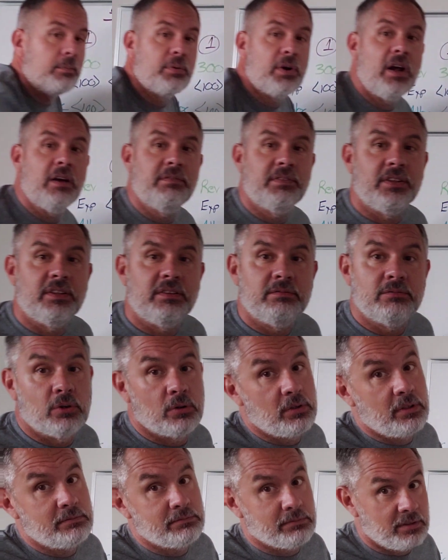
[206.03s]
profit,
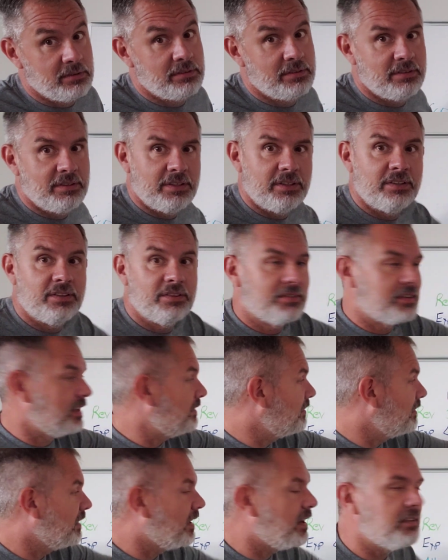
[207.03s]
or in this
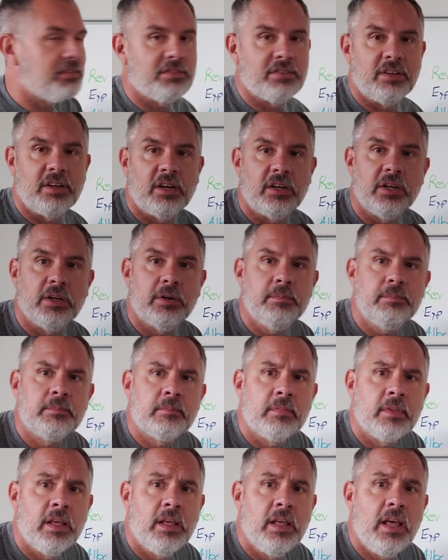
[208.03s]
case, loss scenario,
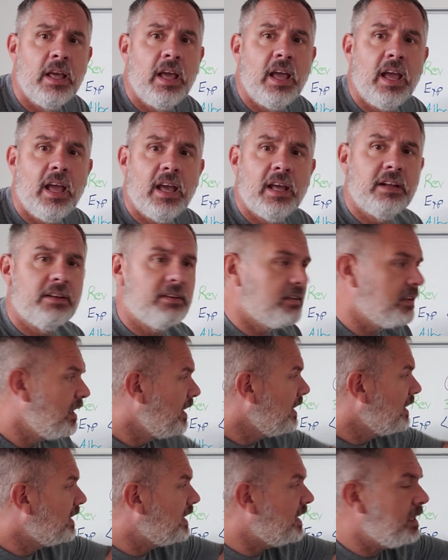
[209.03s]
and
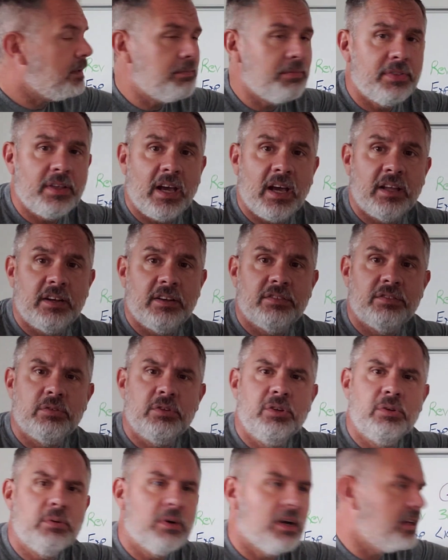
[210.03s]
keep that so
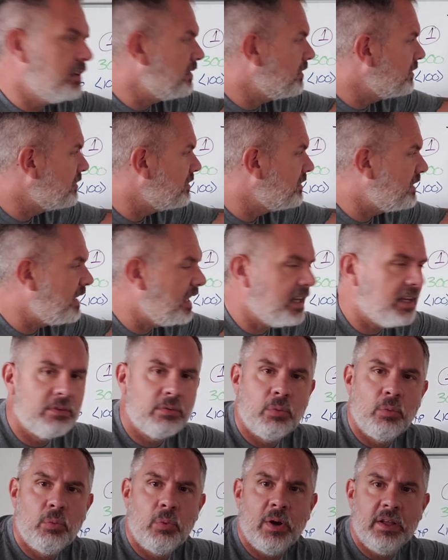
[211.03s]
you
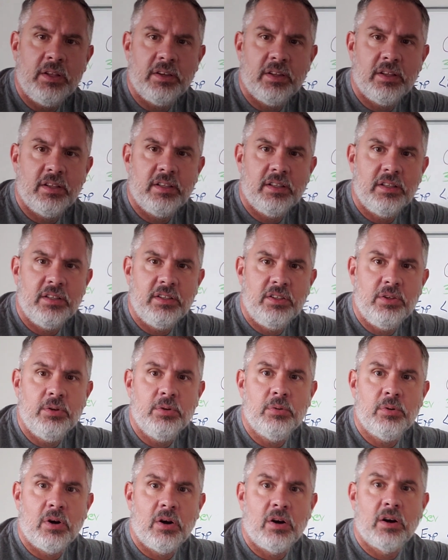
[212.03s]
understand what
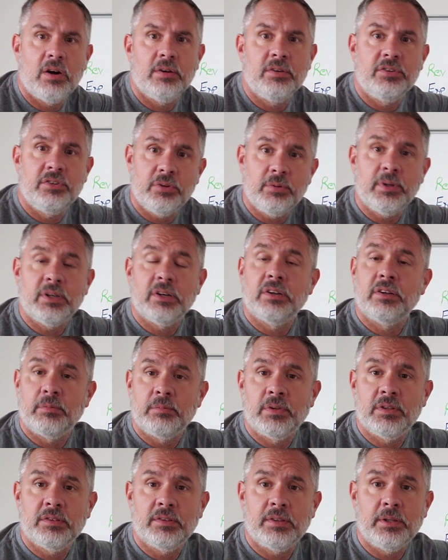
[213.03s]
you are doing on a
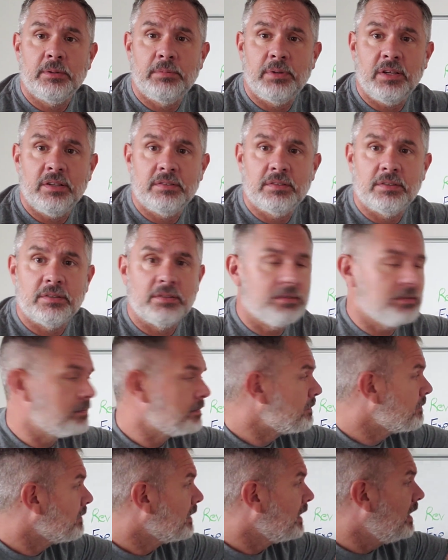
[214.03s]
monthly basis
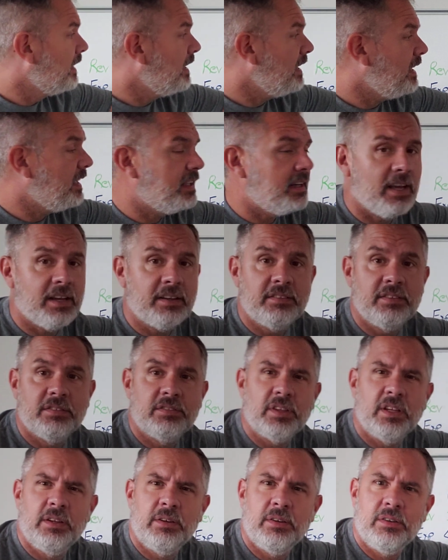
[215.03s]
in excess.
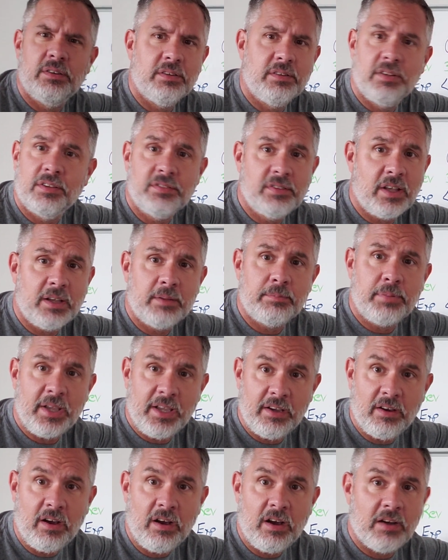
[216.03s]
And does that
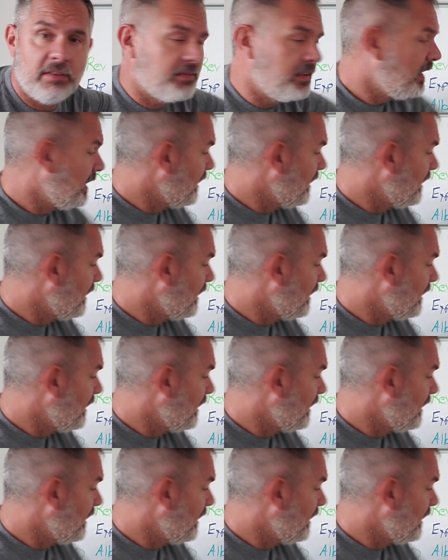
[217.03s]
pay off?